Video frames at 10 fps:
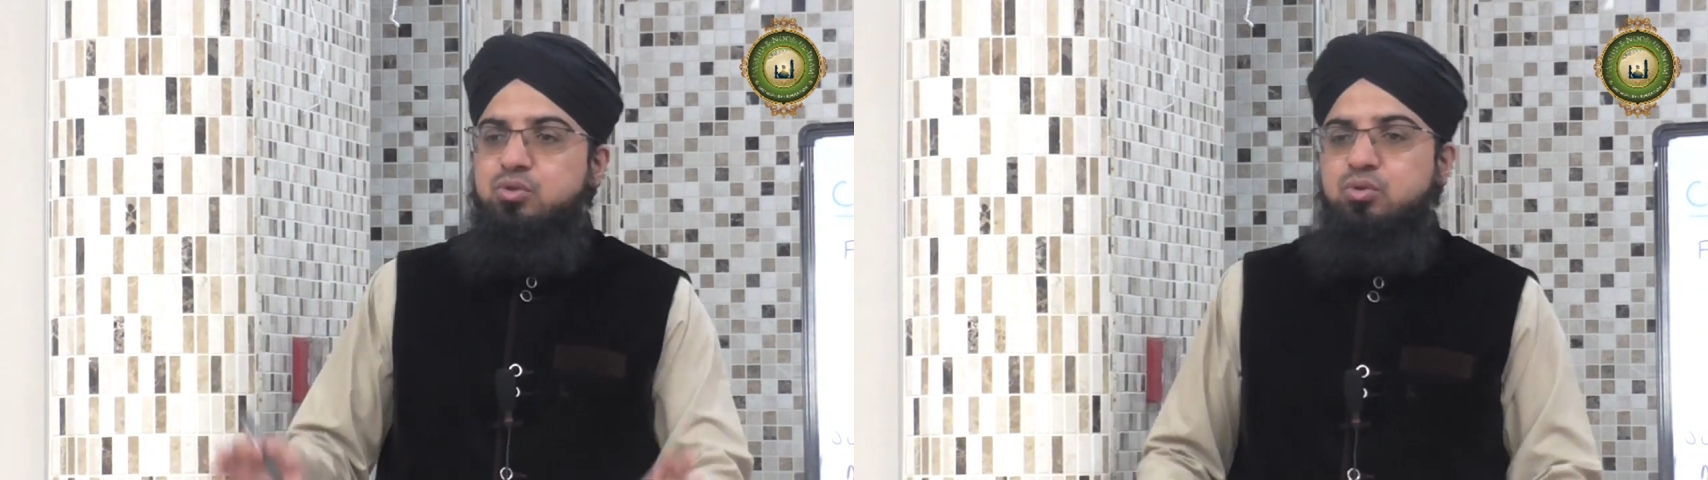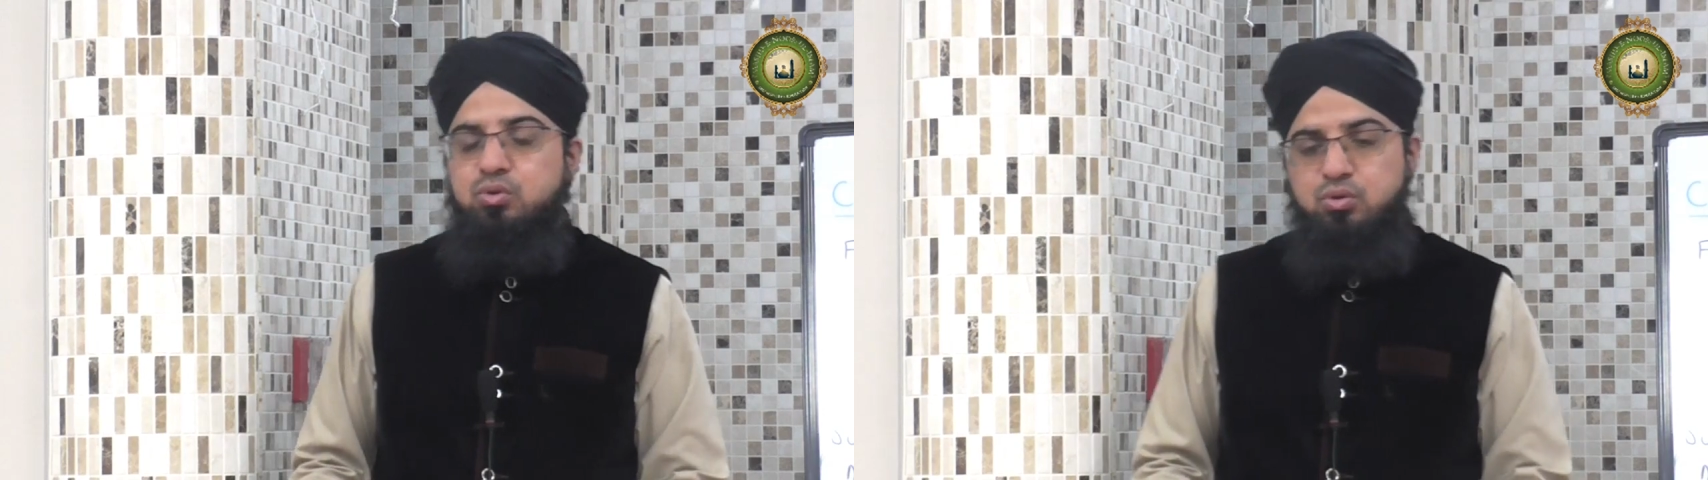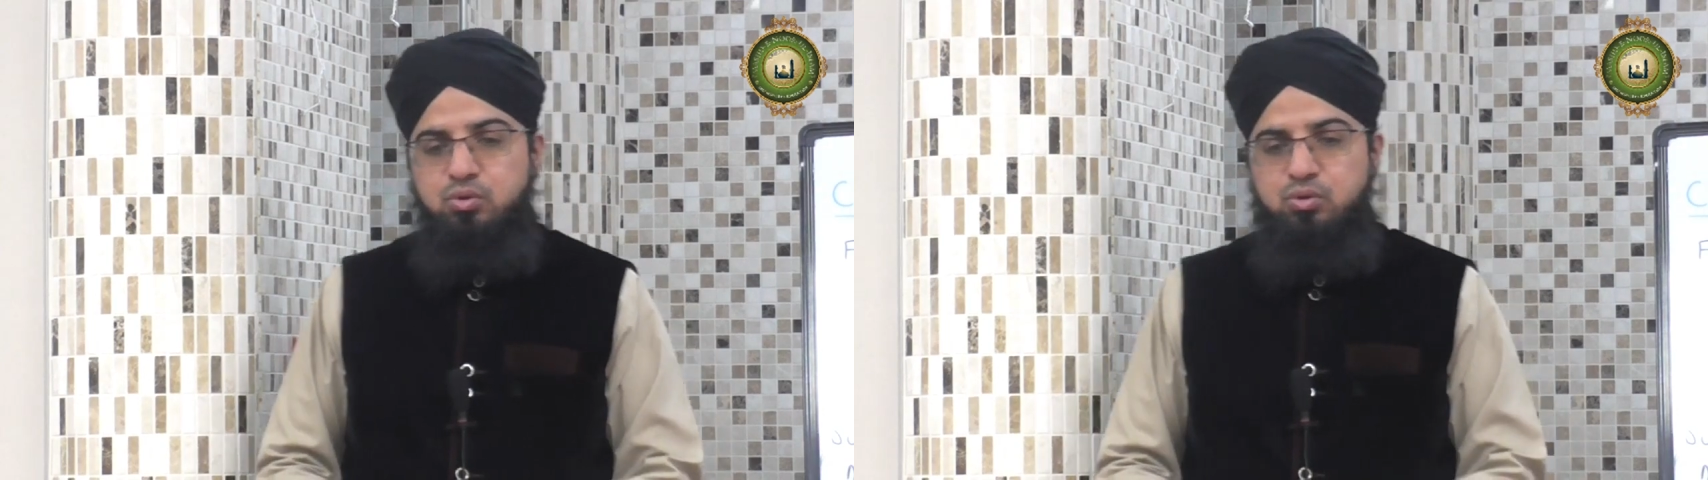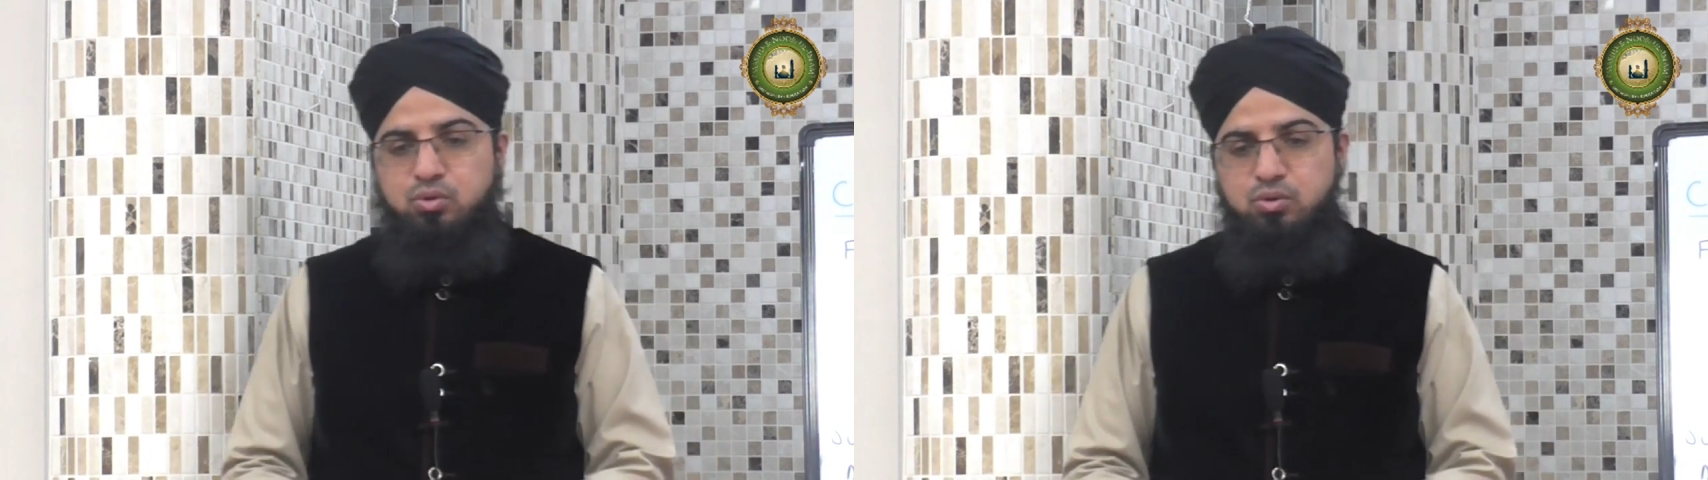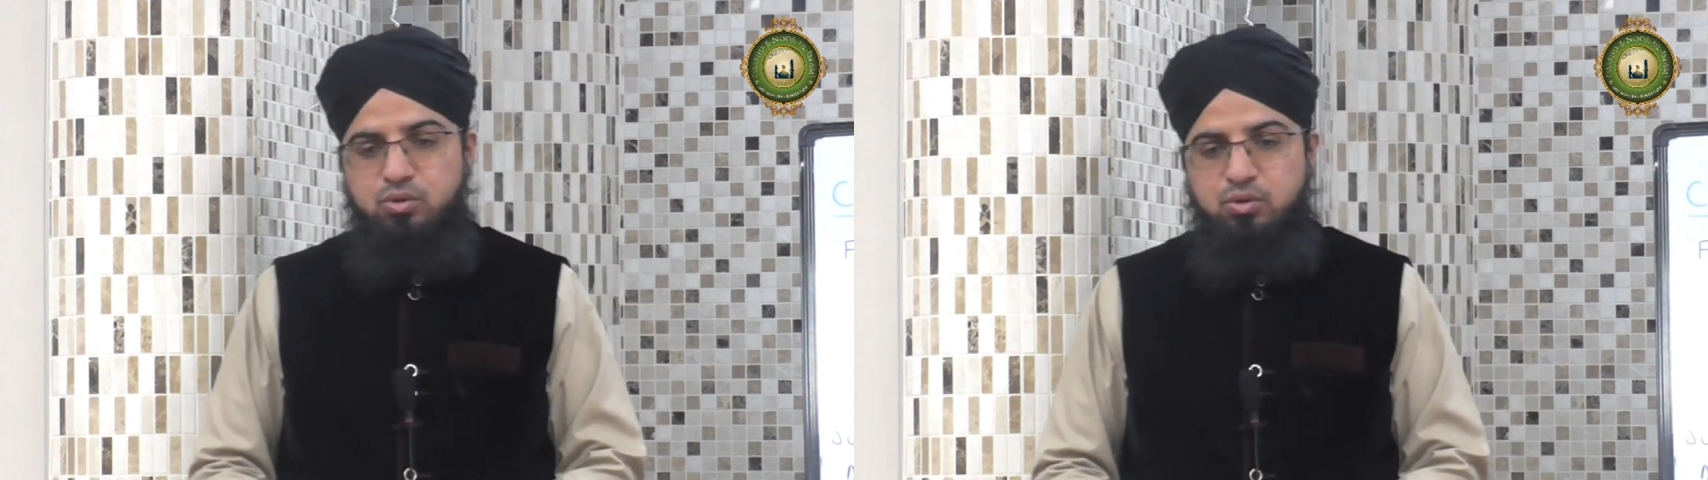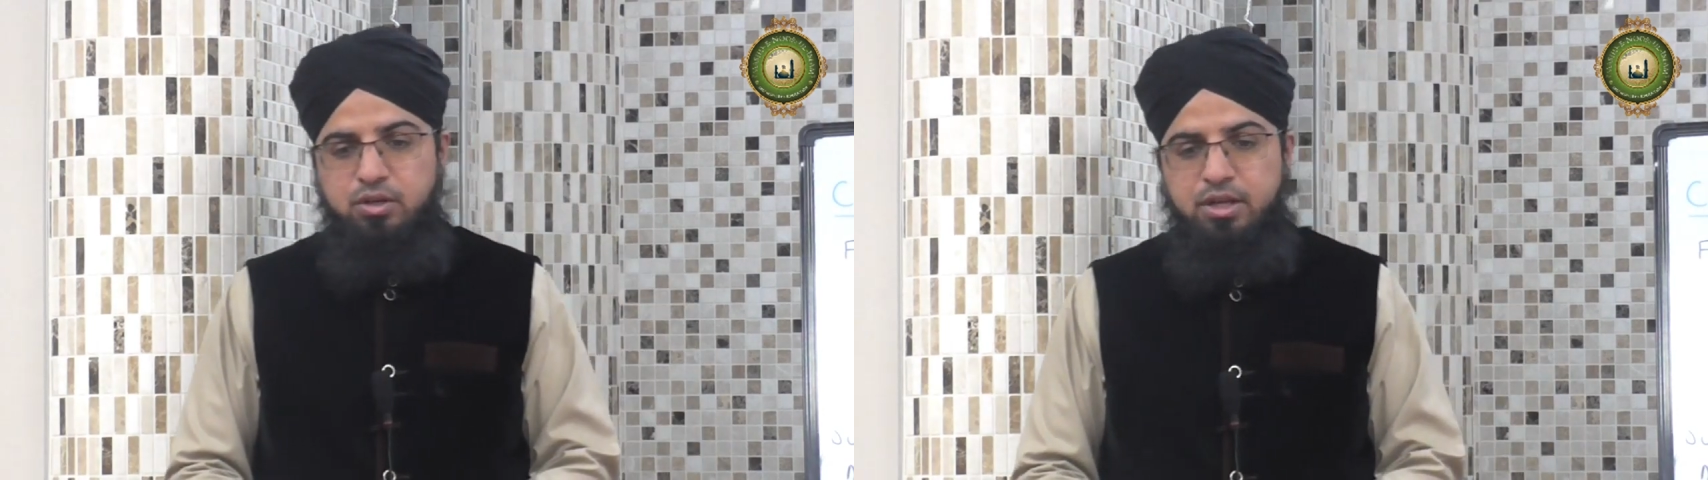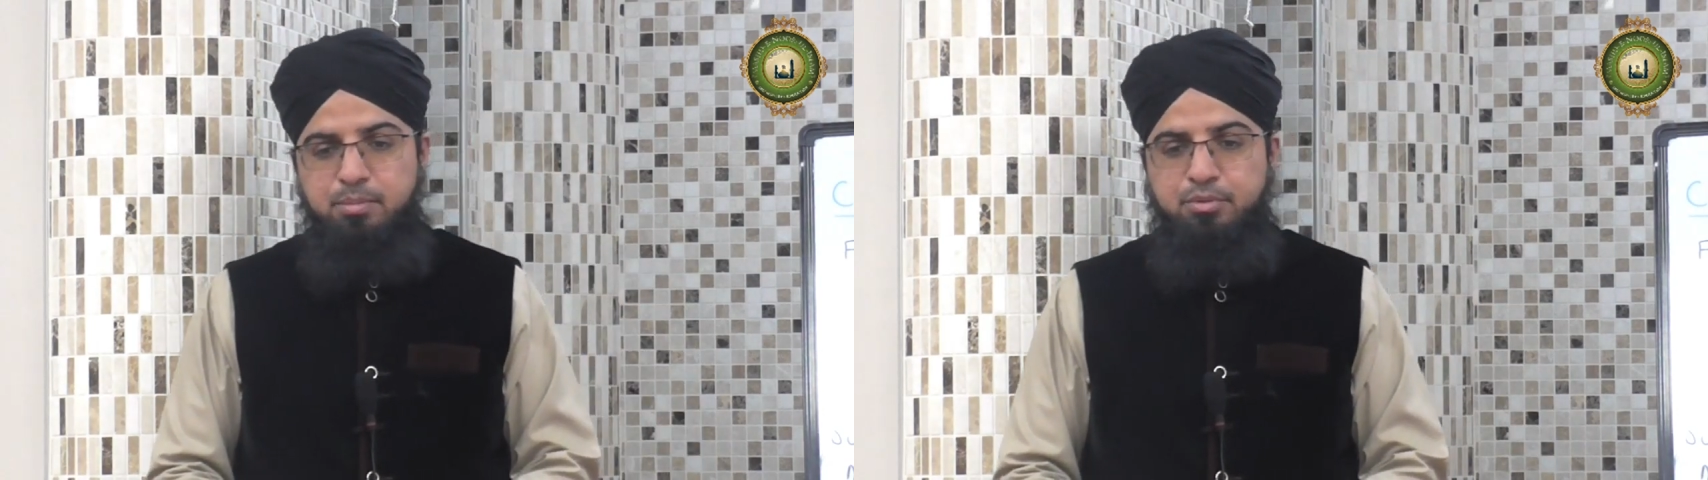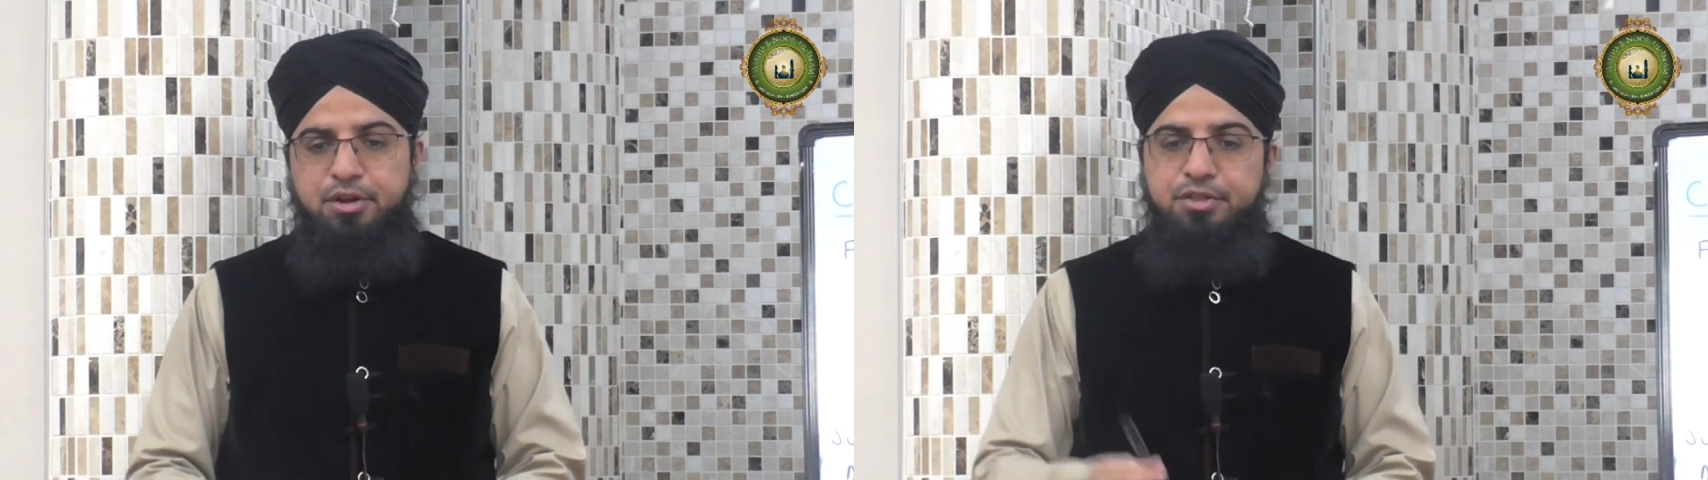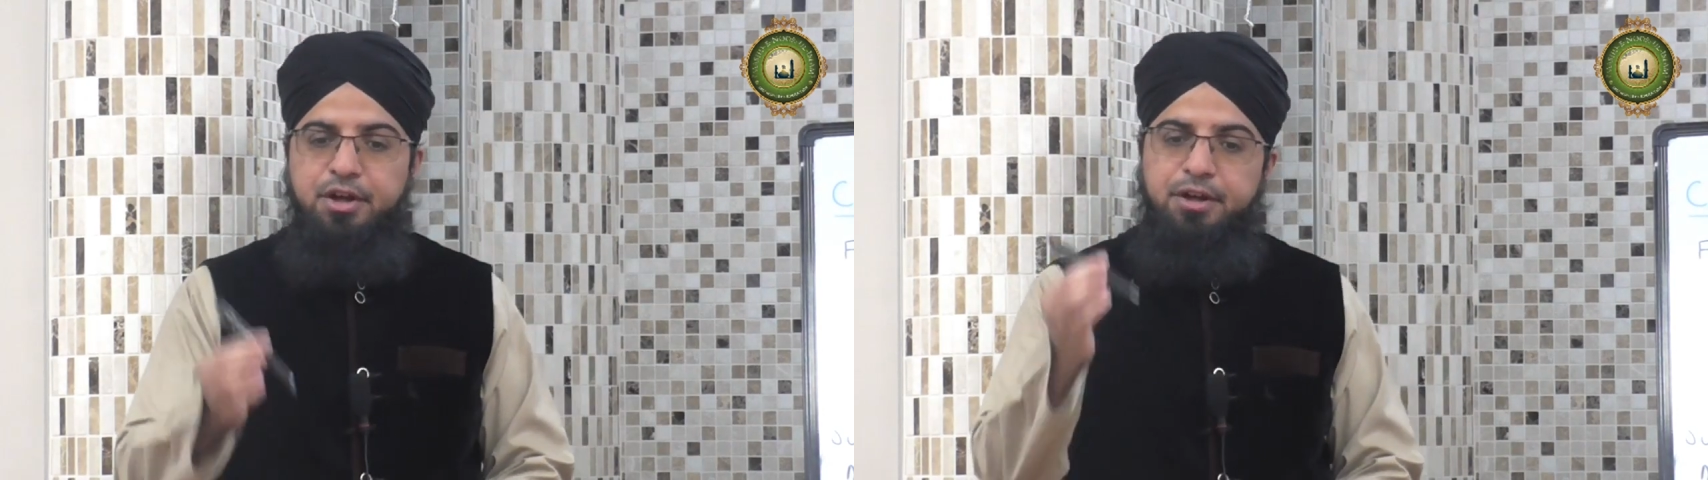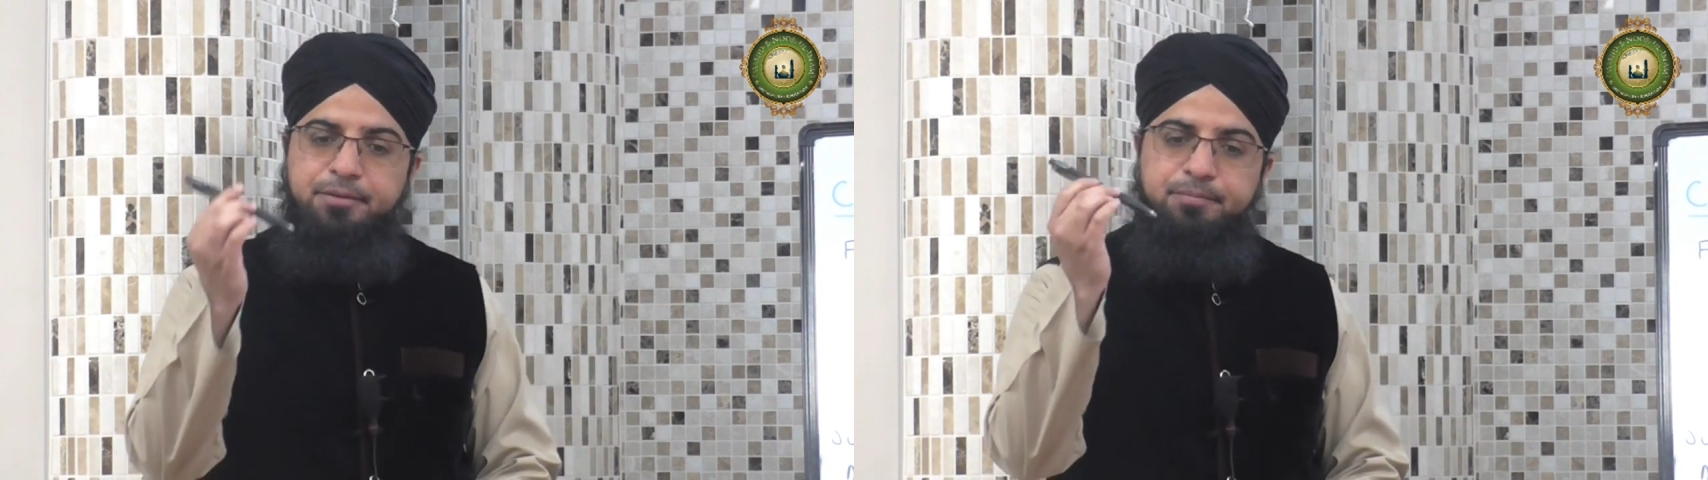to you, okay, brother,